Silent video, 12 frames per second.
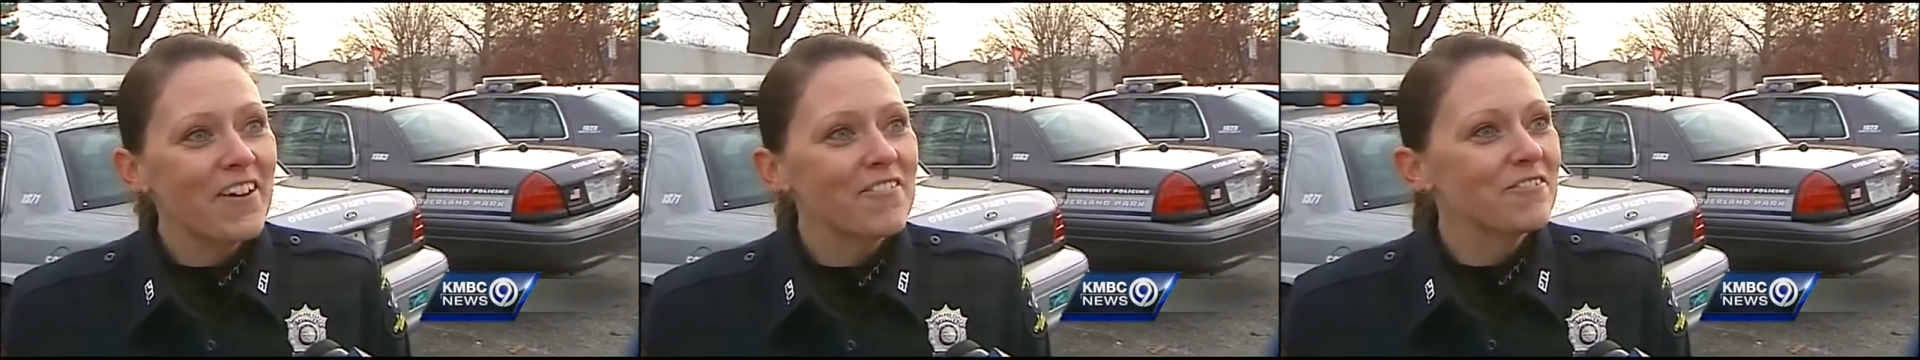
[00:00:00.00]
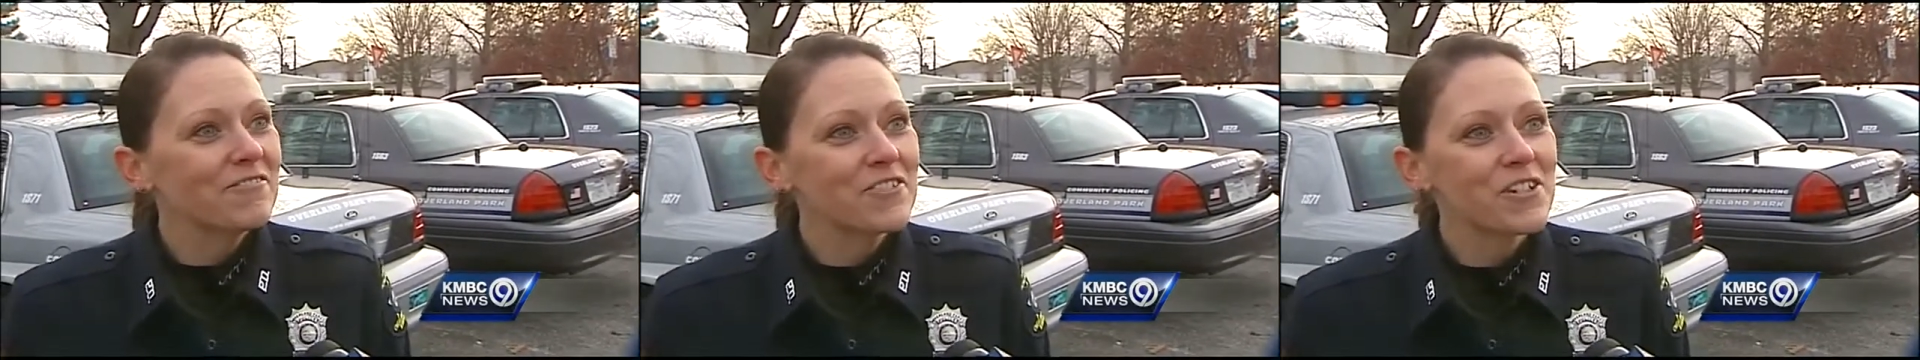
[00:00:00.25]
have
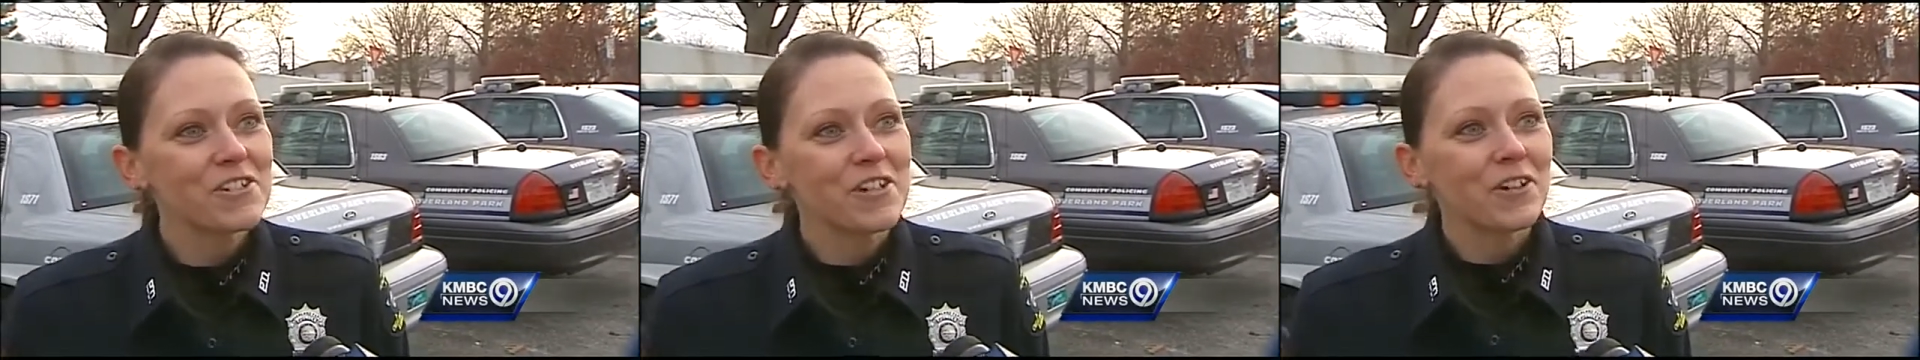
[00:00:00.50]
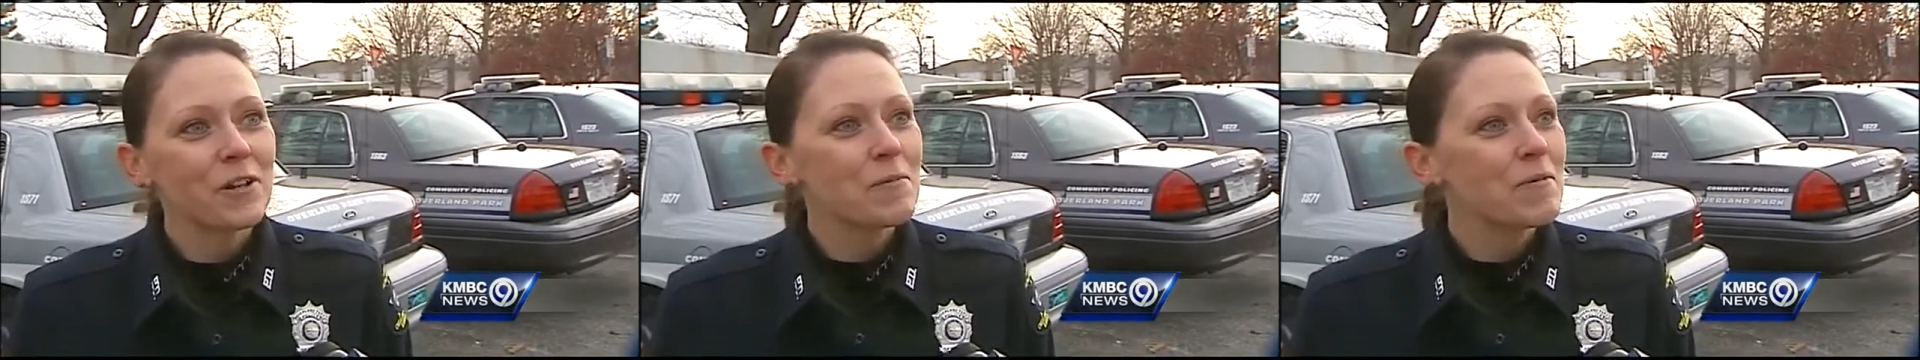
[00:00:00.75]
just a
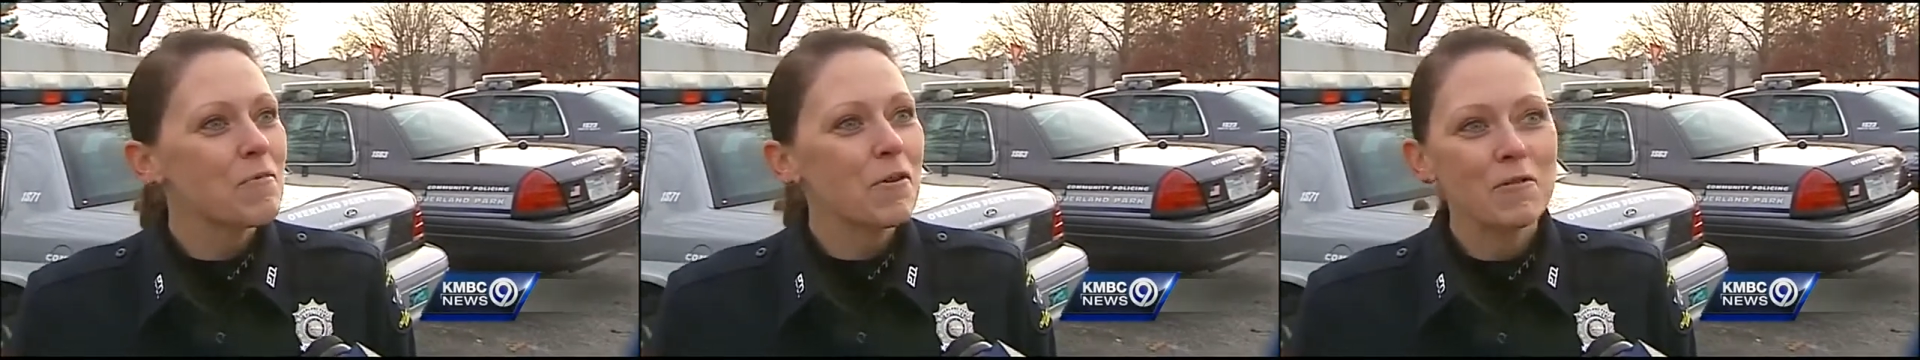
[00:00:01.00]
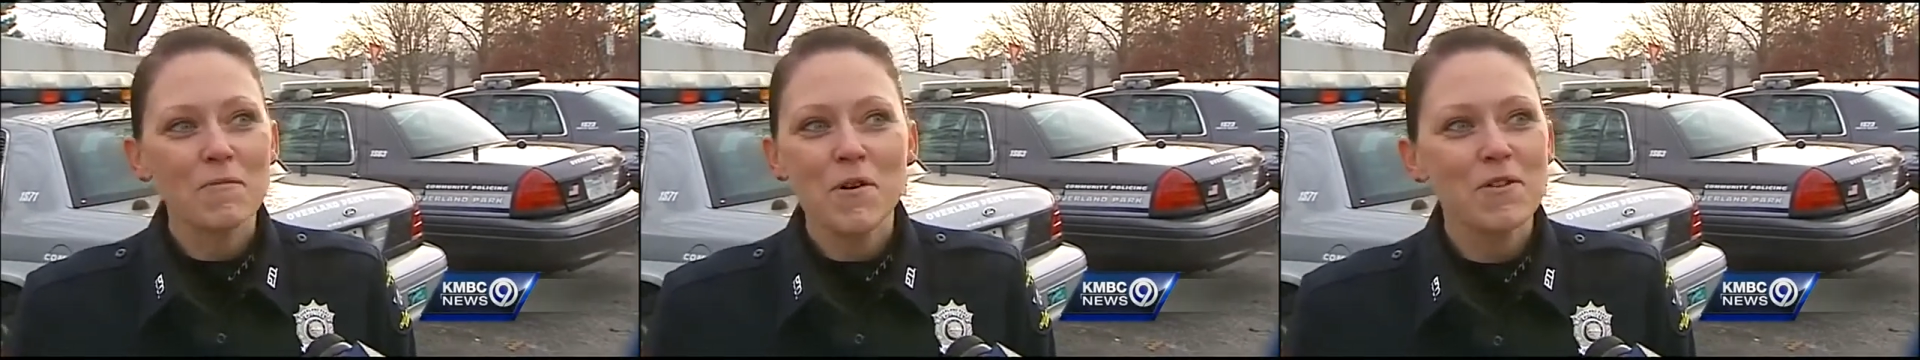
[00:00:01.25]
little bit more
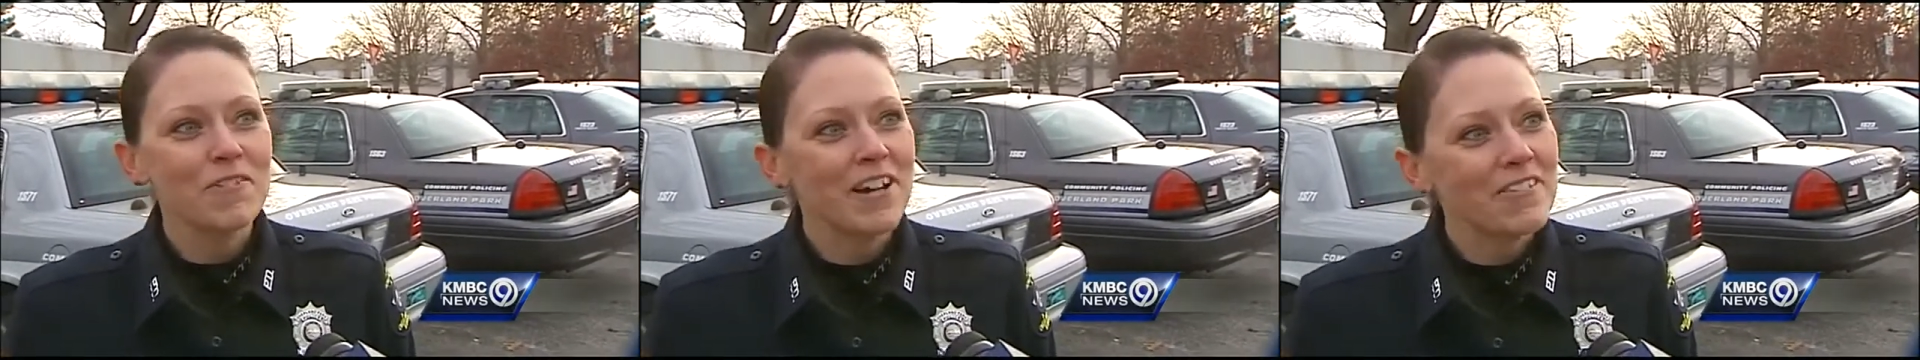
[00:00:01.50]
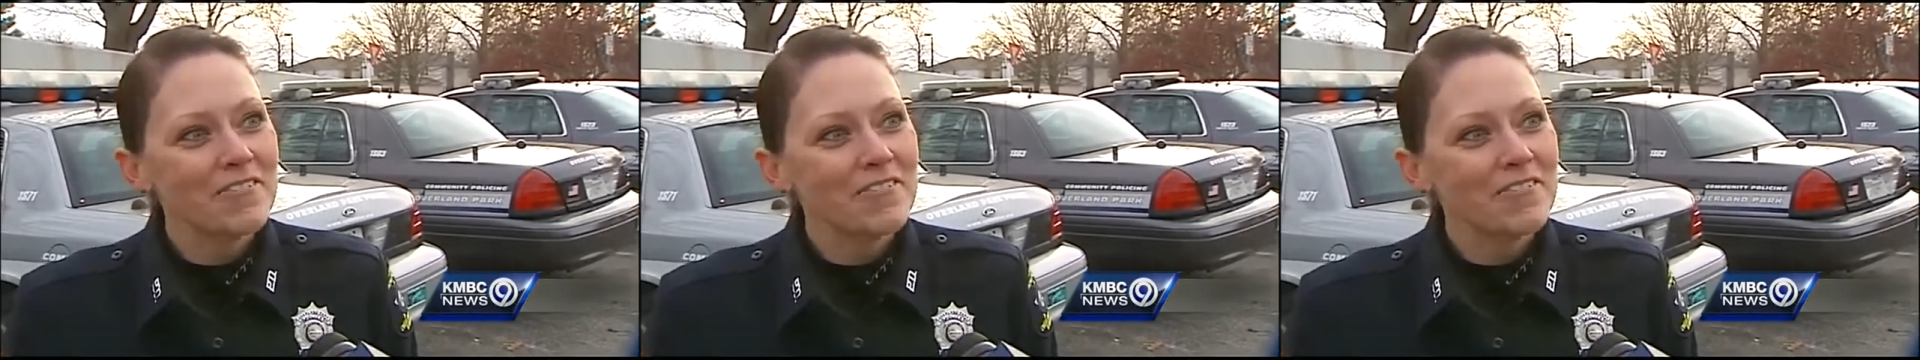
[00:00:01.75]
of a motivating